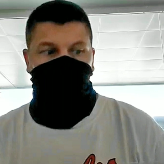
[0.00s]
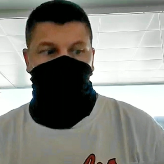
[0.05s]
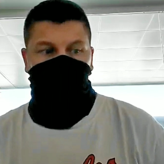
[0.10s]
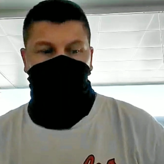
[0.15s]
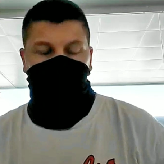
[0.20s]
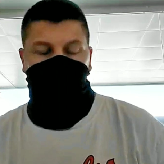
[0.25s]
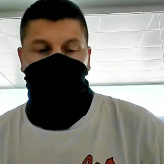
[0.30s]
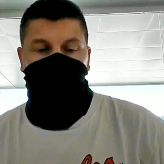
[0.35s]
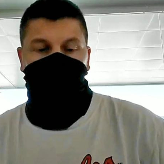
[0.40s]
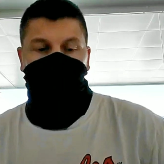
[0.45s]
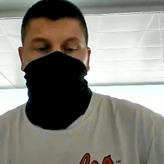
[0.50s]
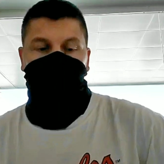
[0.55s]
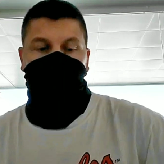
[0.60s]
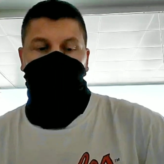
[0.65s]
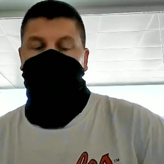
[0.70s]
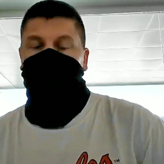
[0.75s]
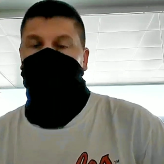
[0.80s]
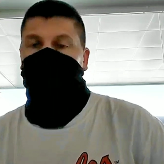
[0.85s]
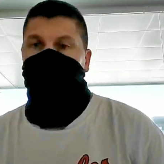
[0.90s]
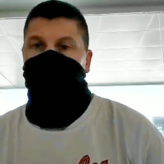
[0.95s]
So
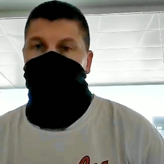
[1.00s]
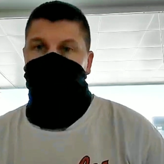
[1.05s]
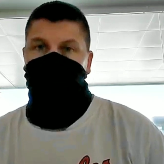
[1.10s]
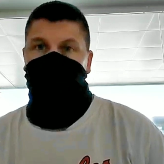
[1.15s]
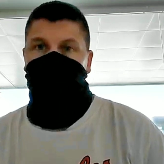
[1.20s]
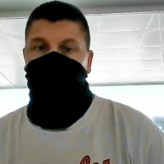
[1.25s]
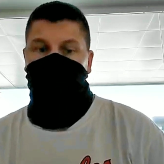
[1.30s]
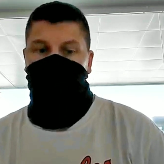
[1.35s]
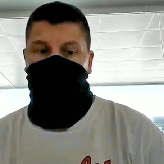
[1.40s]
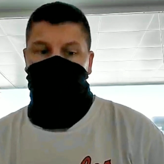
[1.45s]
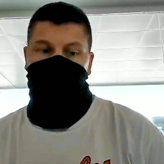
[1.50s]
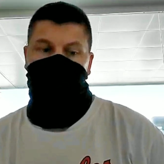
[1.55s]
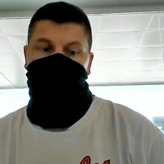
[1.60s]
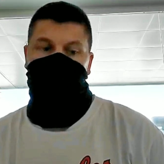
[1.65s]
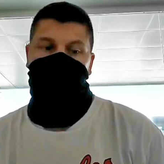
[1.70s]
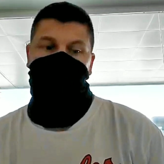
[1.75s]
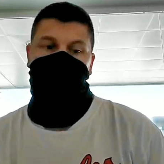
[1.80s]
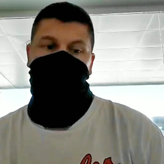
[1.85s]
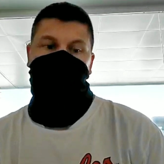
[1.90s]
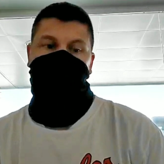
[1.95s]
what they asked for there,
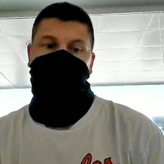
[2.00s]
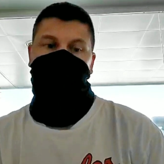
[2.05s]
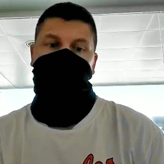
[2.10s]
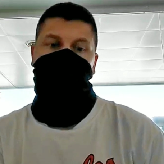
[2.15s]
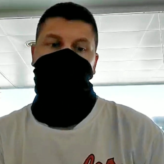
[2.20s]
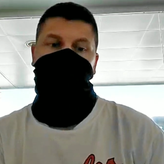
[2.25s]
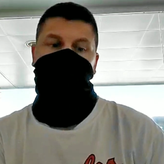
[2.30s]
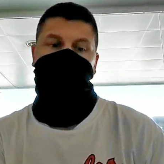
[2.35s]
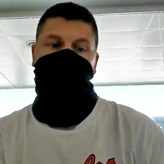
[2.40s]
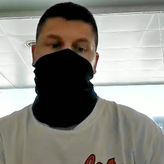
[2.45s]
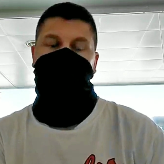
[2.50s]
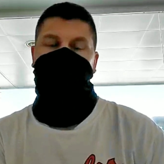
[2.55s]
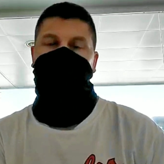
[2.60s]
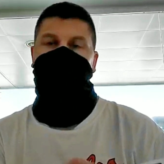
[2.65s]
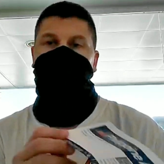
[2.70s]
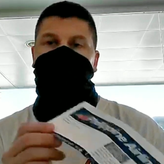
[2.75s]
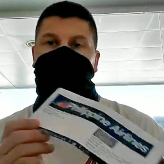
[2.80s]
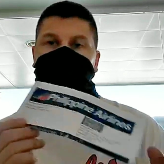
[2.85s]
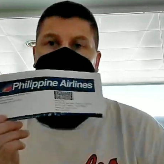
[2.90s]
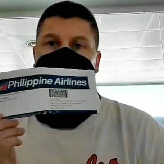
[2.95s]
once
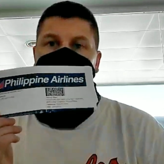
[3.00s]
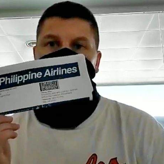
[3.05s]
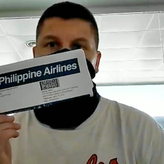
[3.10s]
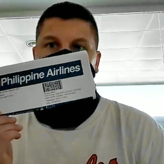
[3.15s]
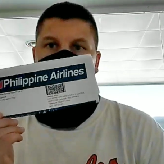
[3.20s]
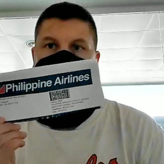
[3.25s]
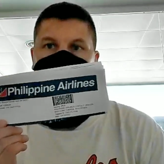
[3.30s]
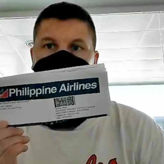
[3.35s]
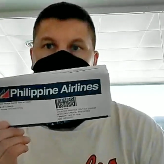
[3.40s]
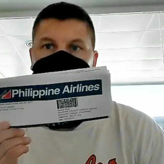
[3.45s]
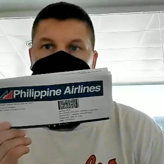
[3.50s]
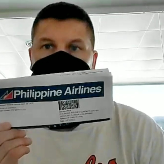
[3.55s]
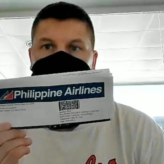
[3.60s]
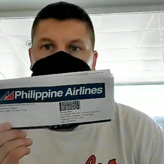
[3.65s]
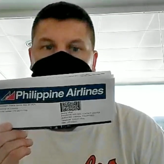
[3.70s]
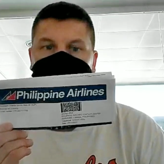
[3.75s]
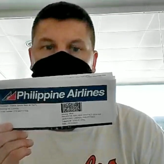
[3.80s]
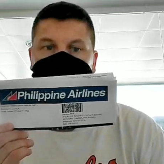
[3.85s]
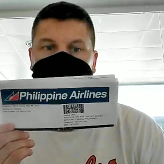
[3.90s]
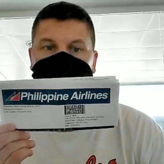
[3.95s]
again, they asked for
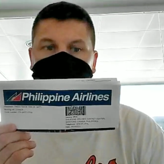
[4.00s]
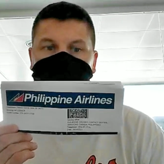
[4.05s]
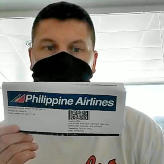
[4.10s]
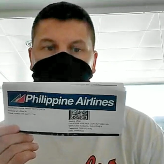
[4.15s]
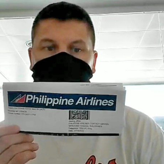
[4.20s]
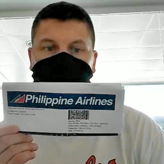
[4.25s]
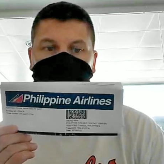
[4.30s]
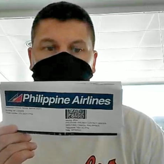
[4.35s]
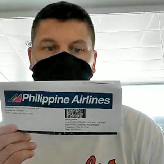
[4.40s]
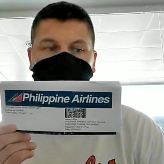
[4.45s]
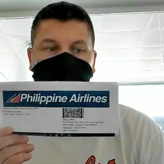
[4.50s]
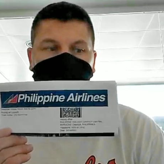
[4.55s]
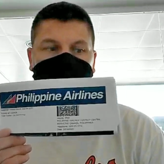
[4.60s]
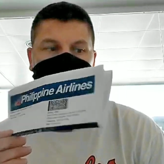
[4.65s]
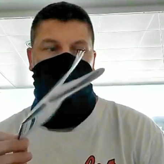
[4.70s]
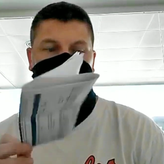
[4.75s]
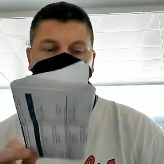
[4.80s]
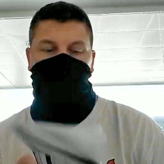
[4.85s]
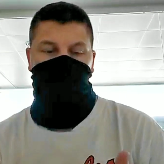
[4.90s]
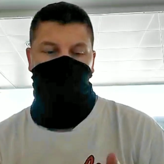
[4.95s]
this proof
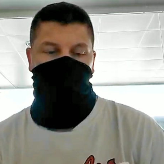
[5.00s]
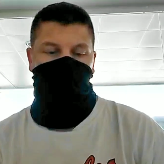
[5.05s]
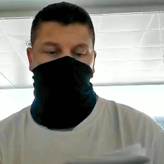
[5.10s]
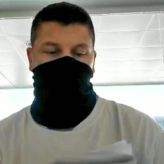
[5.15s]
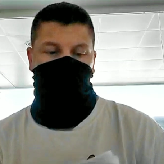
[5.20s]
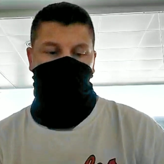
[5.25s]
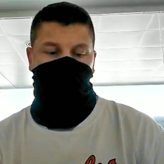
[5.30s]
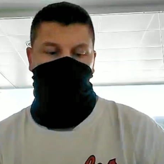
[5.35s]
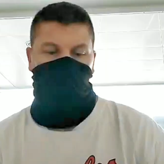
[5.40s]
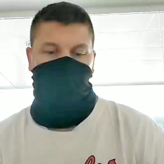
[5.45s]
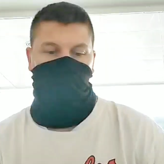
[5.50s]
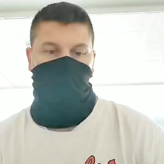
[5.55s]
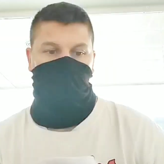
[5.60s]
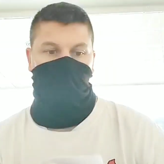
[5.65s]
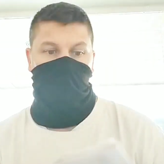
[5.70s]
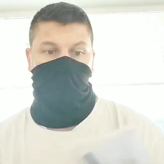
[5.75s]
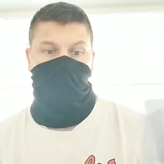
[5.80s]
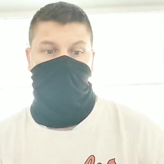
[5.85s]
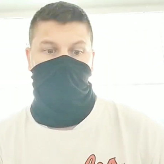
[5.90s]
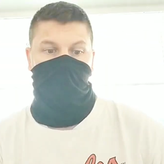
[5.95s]
of your
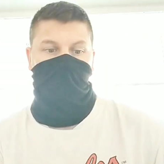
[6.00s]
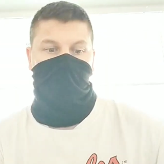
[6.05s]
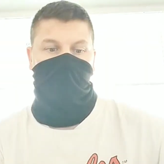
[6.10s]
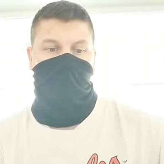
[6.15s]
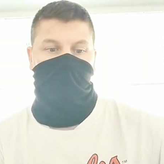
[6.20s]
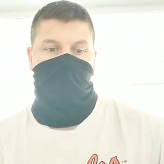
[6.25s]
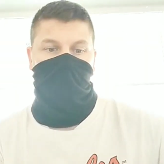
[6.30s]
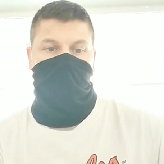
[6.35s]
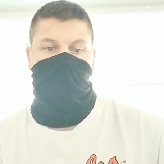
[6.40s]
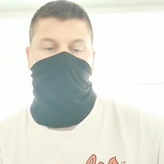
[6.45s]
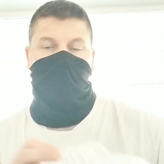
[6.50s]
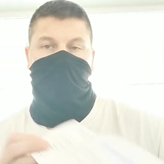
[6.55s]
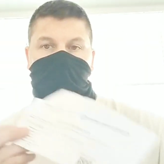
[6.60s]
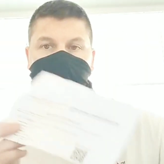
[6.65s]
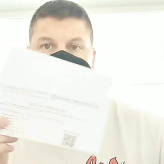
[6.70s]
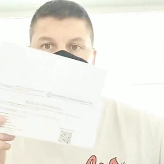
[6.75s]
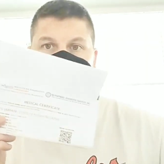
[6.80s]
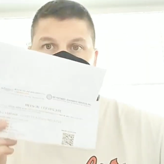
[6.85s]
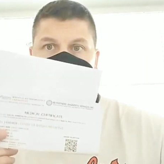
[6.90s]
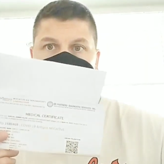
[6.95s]
ticket. Your ticket. They
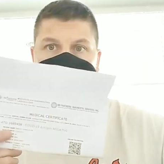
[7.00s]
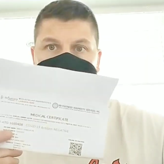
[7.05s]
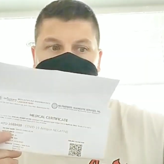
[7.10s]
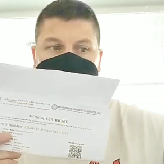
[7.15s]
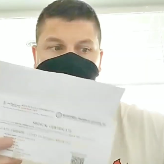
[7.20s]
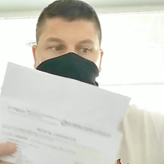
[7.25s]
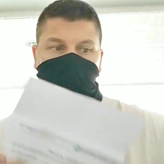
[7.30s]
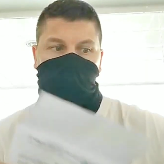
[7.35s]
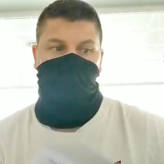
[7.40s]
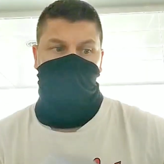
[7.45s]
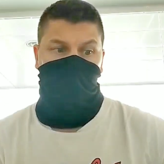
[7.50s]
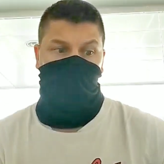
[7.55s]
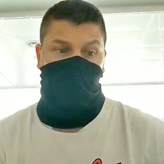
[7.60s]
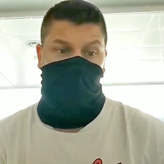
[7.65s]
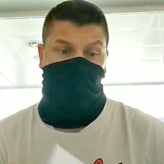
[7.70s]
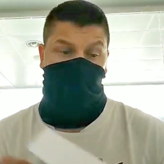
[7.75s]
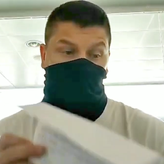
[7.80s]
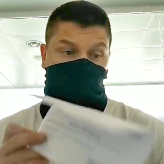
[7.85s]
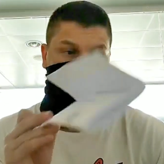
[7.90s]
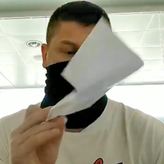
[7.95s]
asked you for a medical
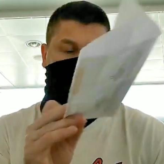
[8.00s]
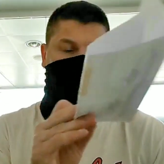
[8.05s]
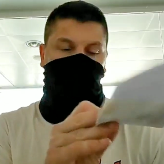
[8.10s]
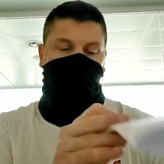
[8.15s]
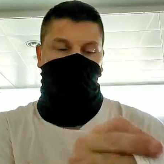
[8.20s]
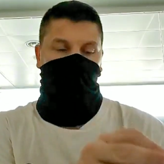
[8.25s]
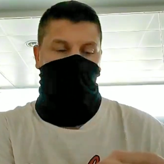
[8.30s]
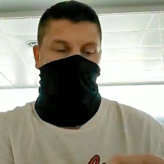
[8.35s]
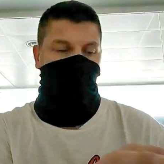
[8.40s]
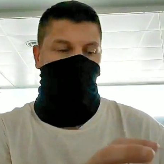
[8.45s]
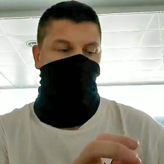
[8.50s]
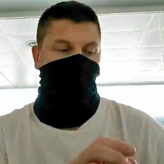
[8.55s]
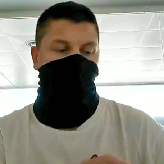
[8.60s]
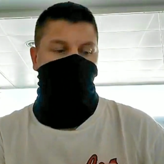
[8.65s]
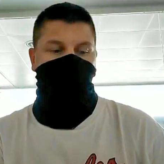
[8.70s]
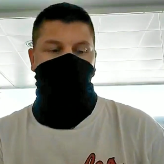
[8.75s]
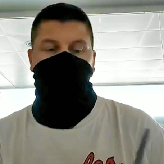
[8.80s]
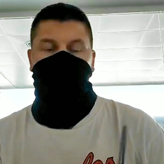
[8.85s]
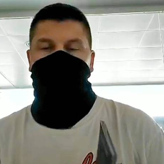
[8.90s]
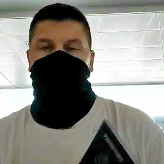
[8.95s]
certificate,
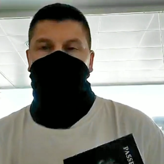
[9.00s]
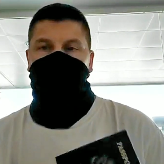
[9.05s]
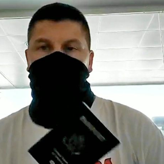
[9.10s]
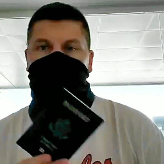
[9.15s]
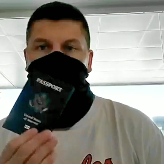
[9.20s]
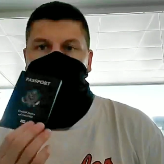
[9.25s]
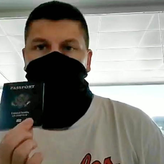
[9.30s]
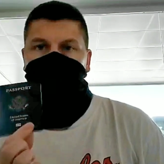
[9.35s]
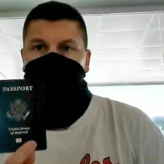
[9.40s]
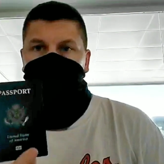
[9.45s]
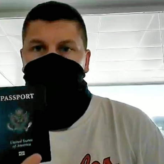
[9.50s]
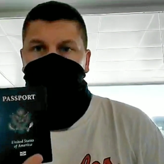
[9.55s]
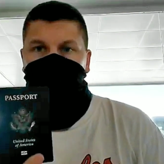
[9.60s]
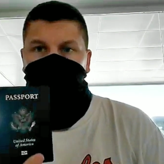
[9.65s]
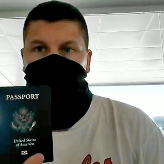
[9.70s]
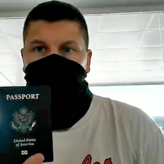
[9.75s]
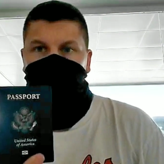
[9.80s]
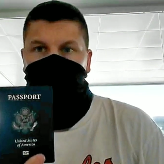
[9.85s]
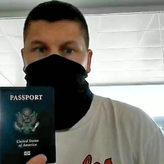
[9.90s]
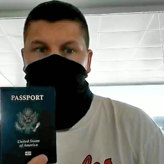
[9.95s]
and they asked you
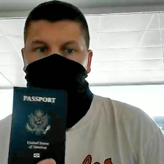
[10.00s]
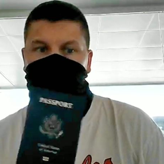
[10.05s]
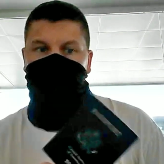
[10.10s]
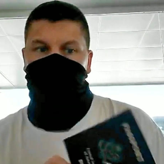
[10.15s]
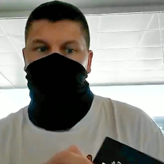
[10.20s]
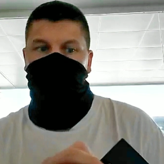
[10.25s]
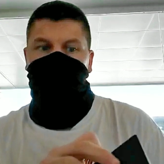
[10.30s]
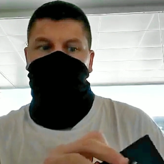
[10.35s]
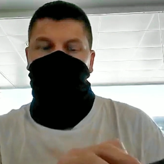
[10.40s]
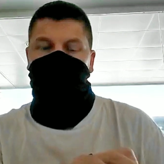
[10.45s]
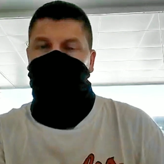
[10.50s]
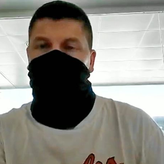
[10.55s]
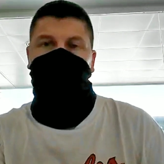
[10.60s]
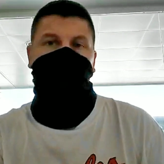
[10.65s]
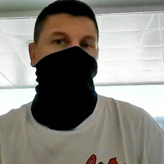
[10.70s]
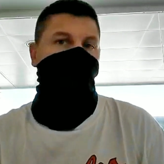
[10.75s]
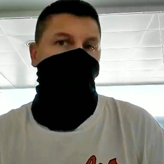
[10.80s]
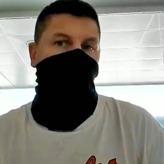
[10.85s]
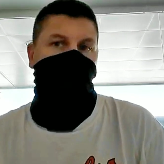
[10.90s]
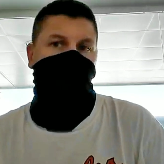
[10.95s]
for your passport. They
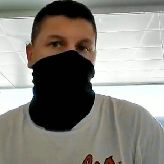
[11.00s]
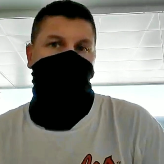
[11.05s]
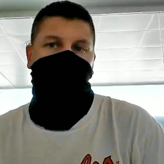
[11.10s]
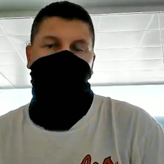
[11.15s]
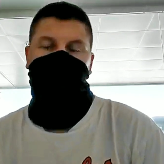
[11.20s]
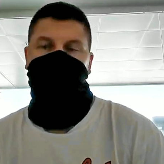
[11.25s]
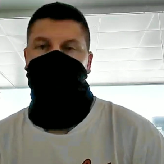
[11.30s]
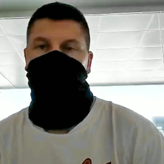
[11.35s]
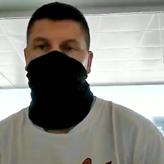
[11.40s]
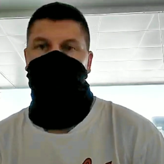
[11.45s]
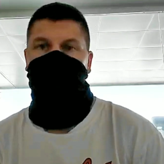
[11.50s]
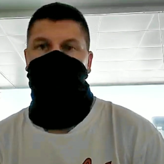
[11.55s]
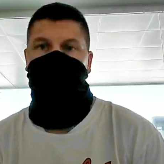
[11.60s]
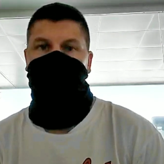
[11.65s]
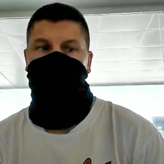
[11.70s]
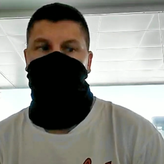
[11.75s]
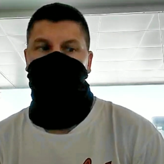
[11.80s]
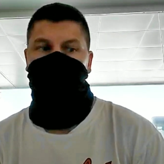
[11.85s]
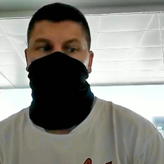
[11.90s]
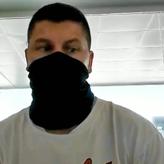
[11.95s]
did not ask for the
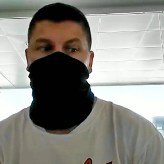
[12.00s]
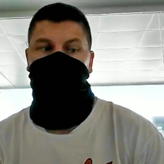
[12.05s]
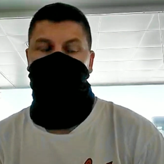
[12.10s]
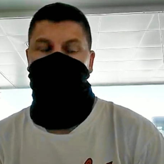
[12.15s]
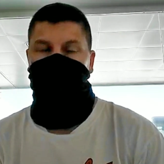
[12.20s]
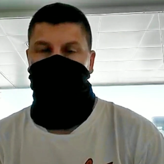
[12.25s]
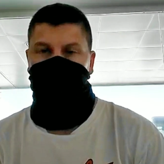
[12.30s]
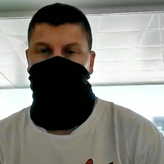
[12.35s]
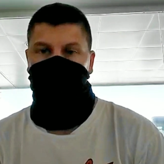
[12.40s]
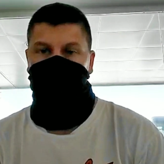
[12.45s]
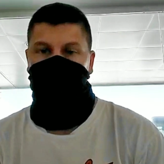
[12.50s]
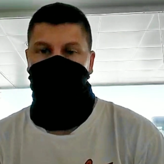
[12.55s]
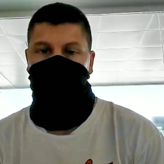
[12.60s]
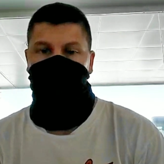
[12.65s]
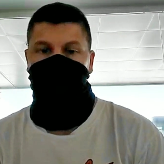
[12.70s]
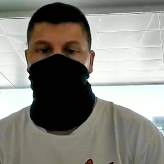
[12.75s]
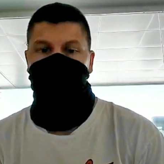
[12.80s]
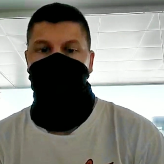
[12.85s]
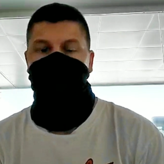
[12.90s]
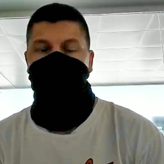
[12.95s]
vaccine vaccine card.